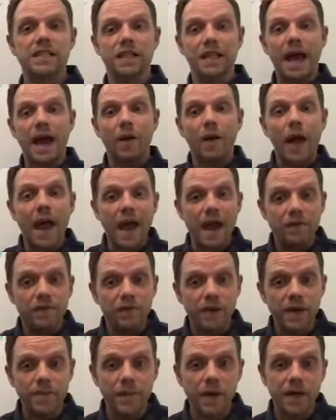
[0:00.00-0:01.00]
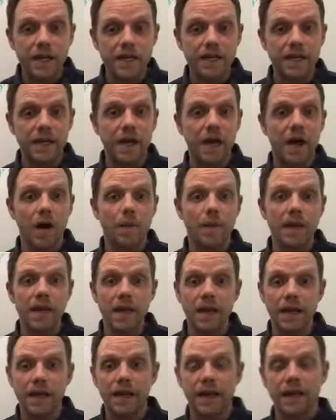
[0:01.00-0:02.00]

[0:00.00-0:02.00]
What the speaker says: allow everybody to come in,